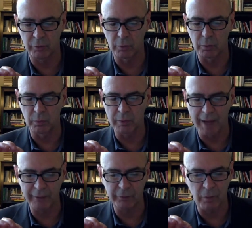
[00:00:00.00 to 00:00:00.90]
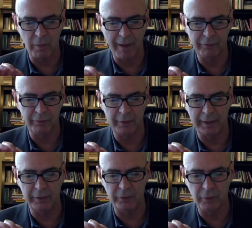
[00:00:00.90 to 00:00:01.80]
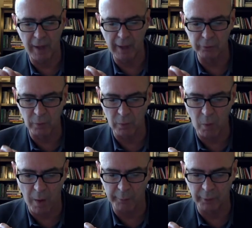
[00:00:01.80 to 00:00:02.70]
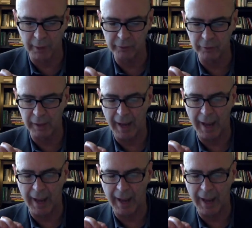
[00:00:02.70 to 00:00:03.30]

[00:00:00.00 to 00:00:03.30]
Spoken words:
through national effort and international cooperation